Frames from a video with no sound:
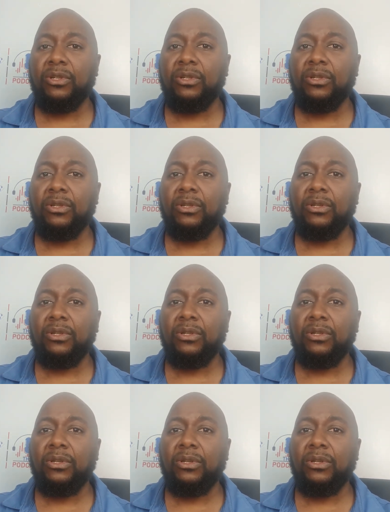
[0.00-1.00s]

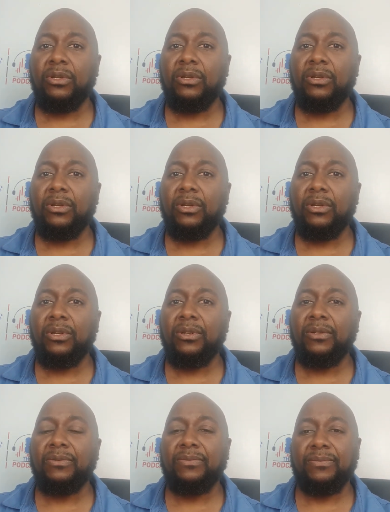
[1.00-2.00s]

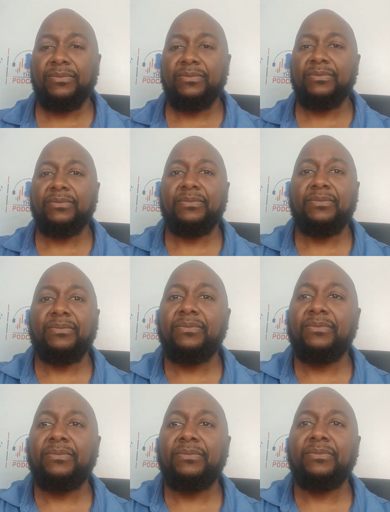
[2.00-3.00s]

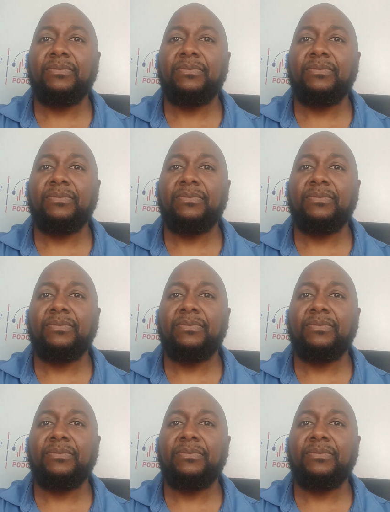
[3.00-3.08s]
(no one is talking)